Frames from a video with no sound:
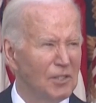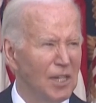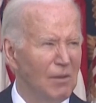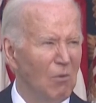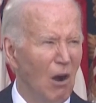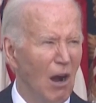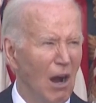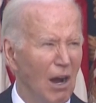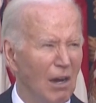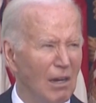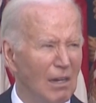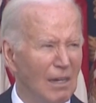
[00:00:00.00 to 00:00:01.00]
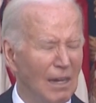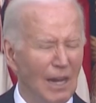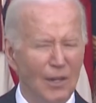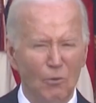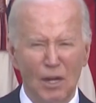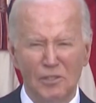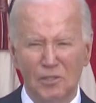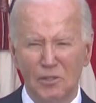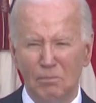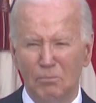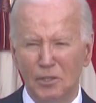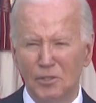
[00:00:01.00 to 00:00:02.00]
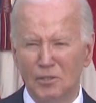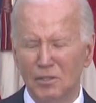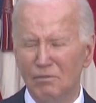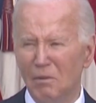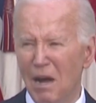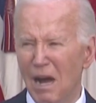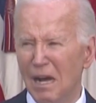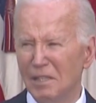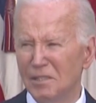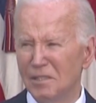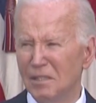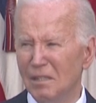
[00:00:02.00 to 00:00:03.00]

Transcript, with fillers: Sinwar and the rest of the butchers of Hamas.